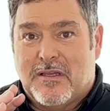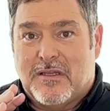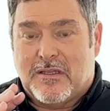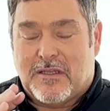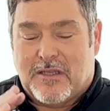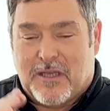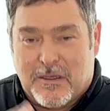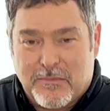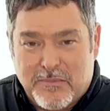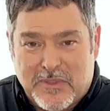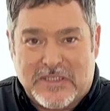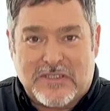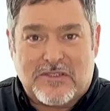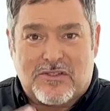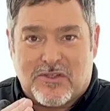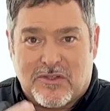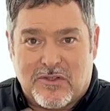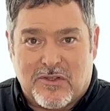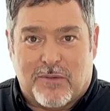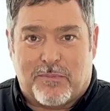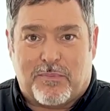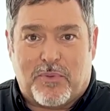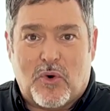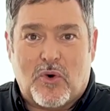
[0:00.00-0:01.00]
coming to
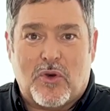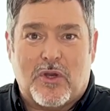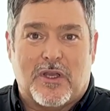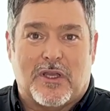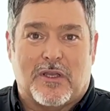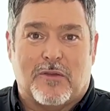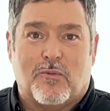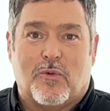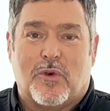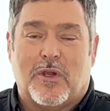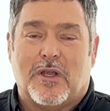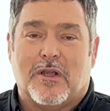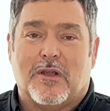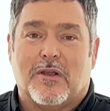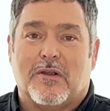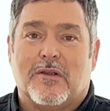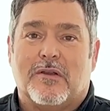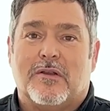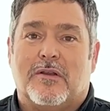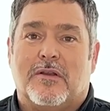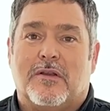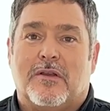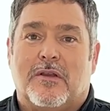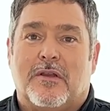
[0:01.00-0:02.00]
the point
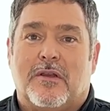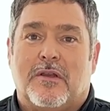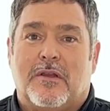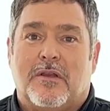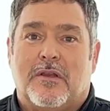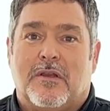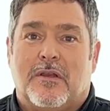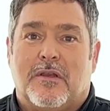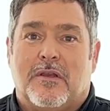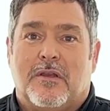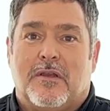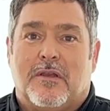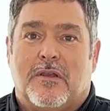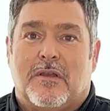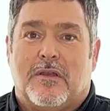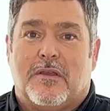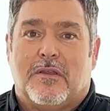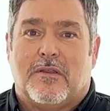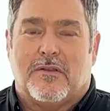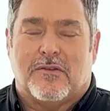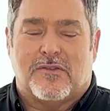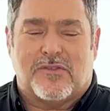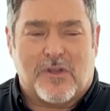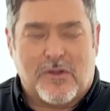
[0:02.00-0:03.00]
where
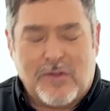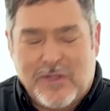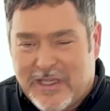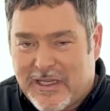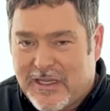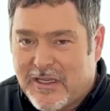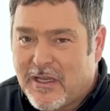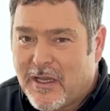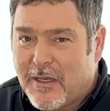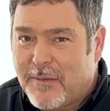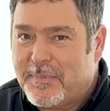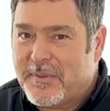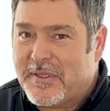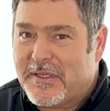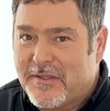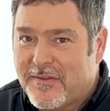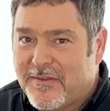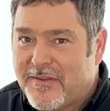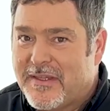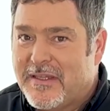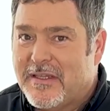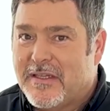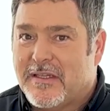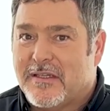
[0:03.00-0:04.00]
there's only a couple of
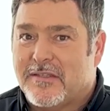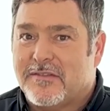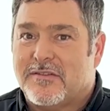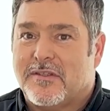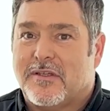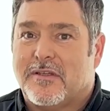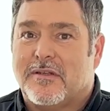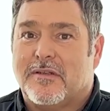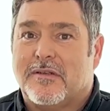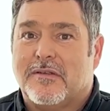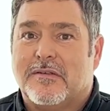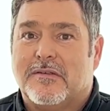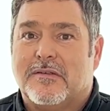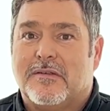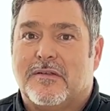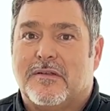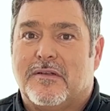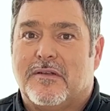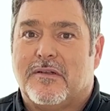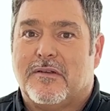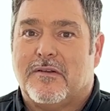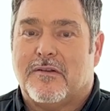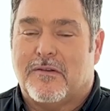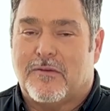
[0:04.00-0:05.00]
things that are
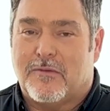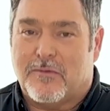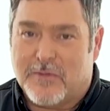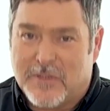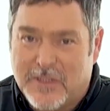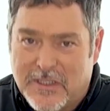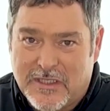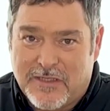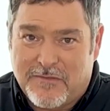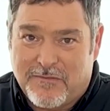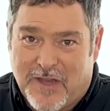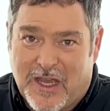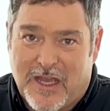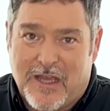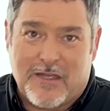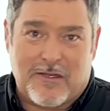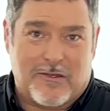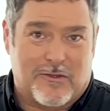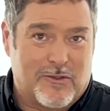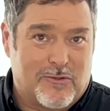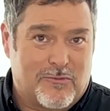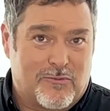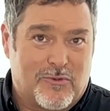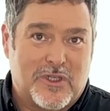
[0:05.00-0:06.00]
really
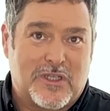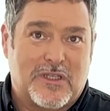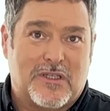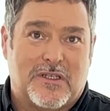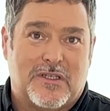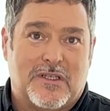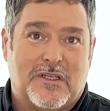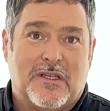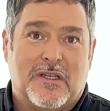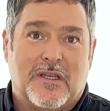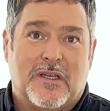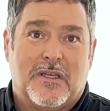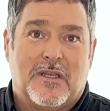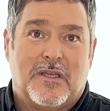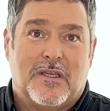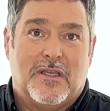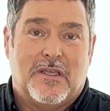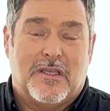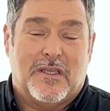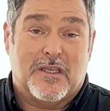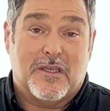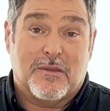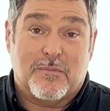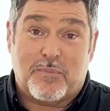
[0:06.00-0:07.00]
vital and really
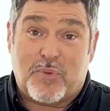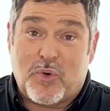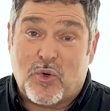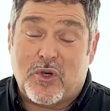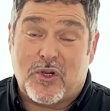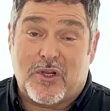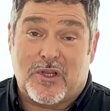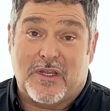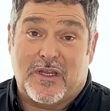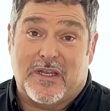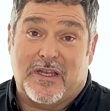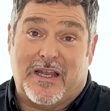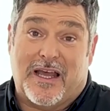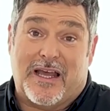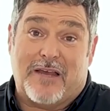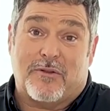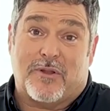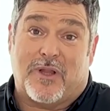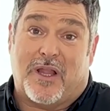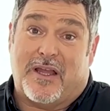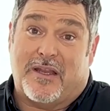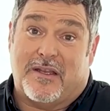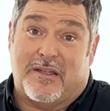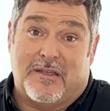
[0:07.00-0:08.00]
important. And I would
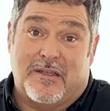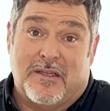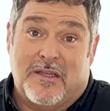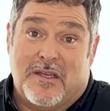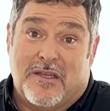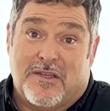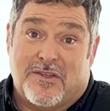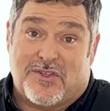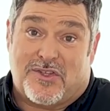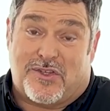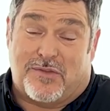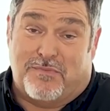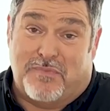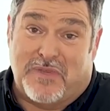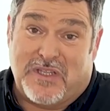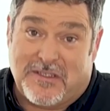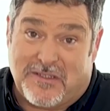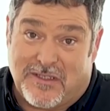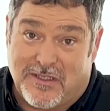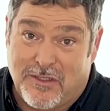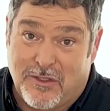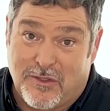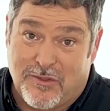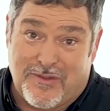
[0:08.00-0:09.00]
like to submit
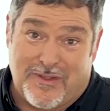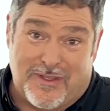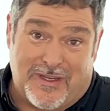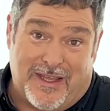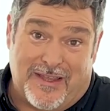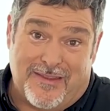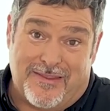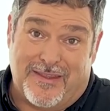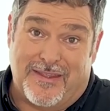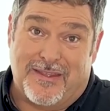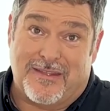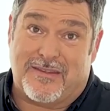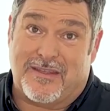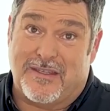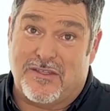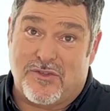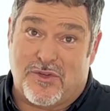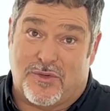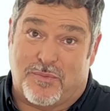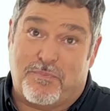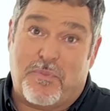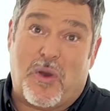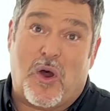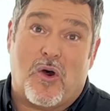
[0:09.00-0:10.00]
to you that I think these
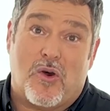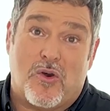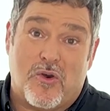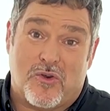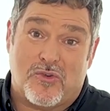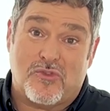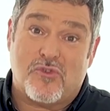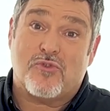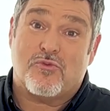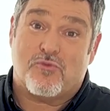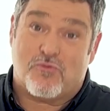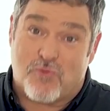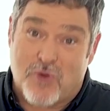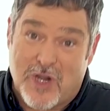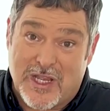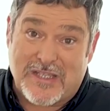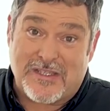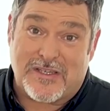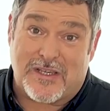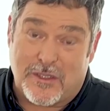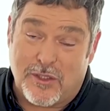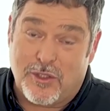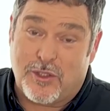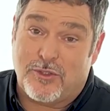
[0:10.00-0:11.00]
are Paul's
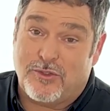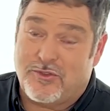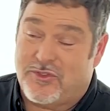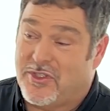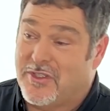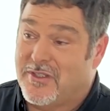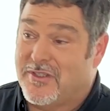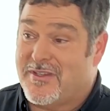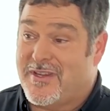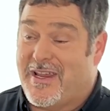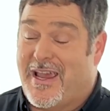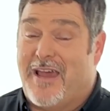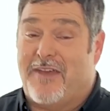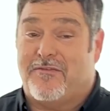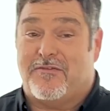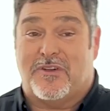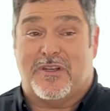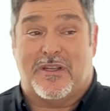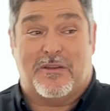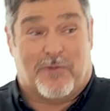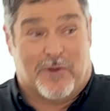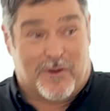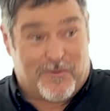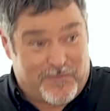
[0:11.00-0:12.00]
resolutions after
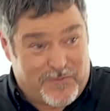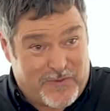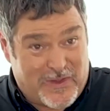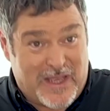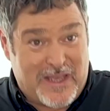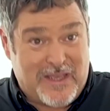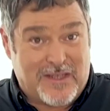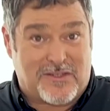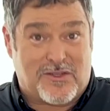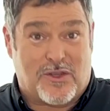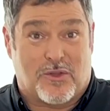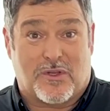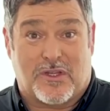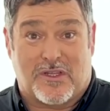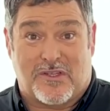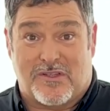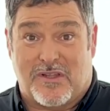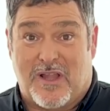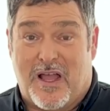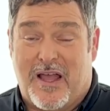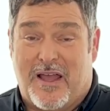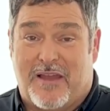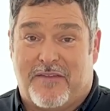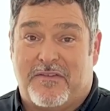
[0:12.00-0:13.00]
he reflects on his
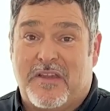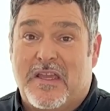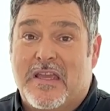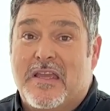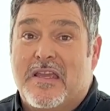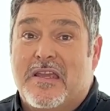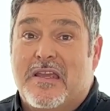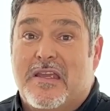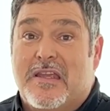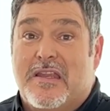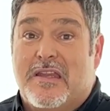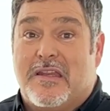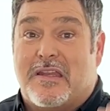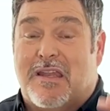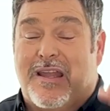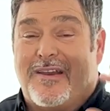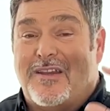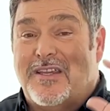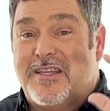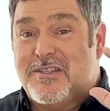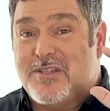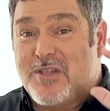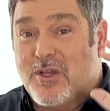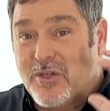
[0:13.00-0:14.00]
life. Now
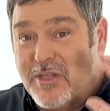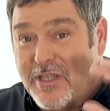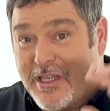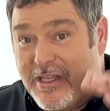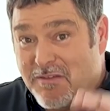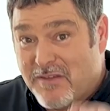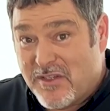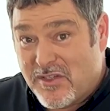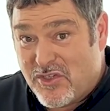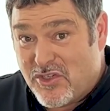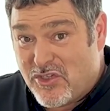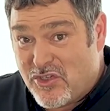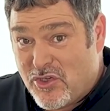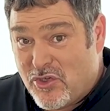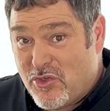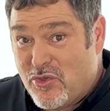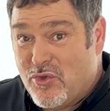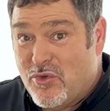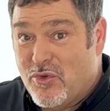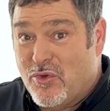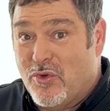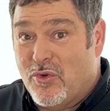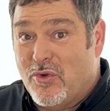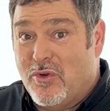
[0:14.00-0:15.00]
he's going to give us
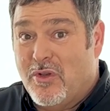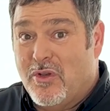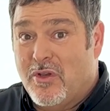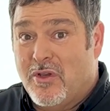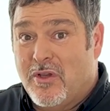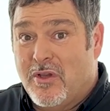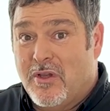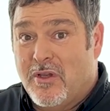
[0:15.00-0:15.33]
two